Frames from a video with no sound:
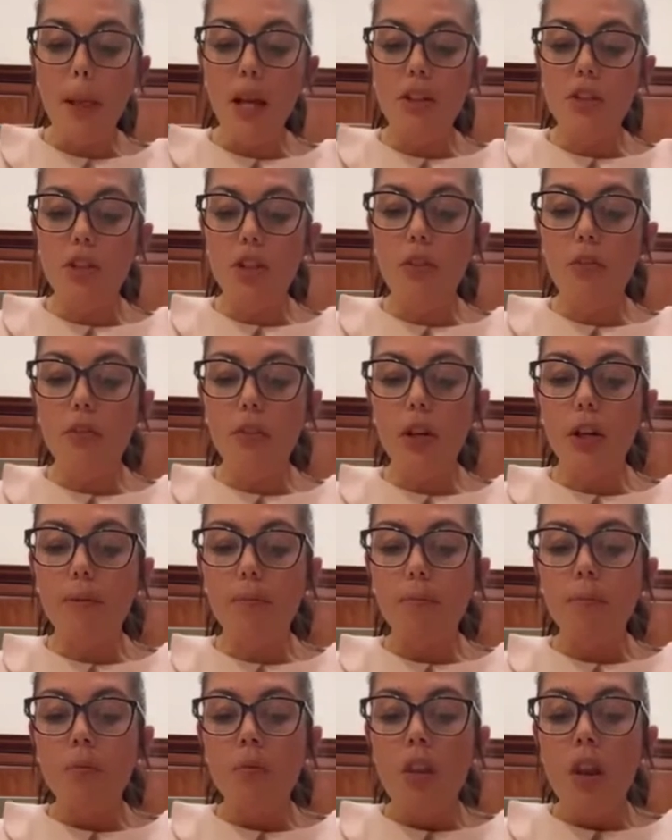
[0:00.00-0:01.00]
So
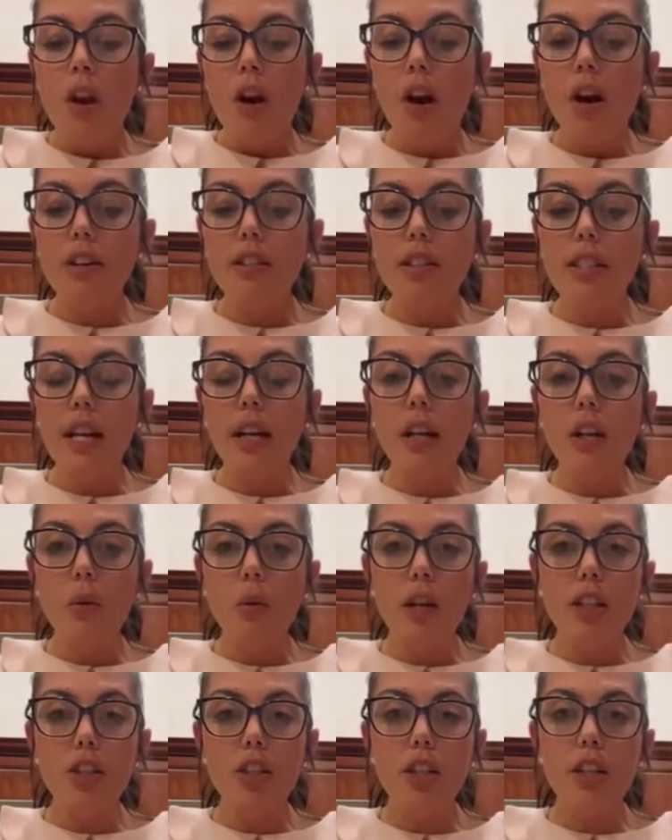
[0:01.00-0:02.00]
for our second
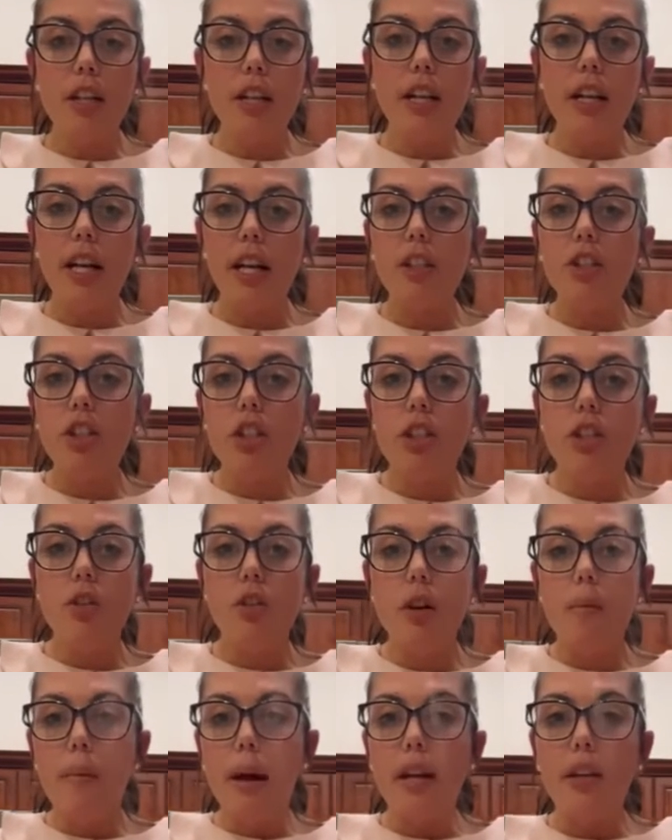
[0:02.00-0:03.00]
question, and again, just a
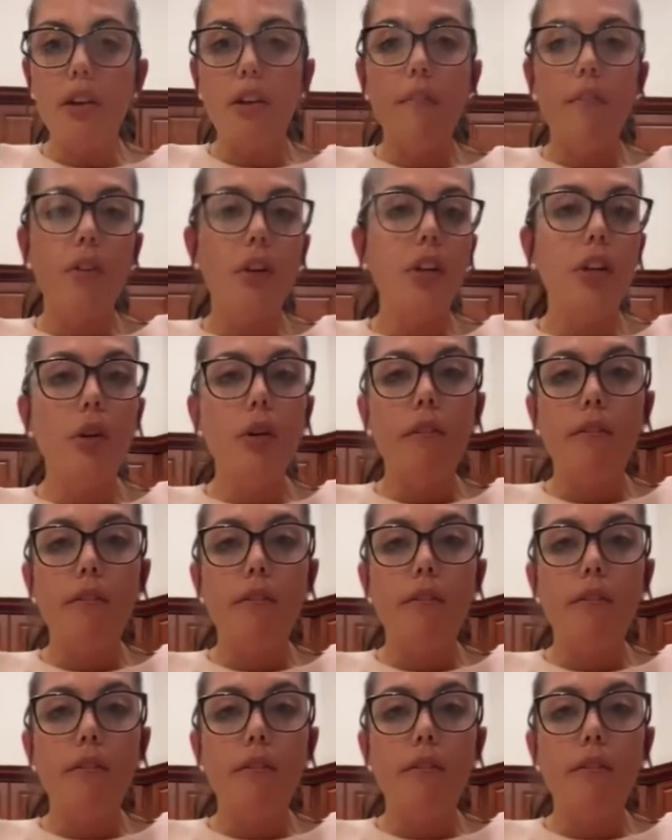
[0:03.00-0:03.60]
reminder for you,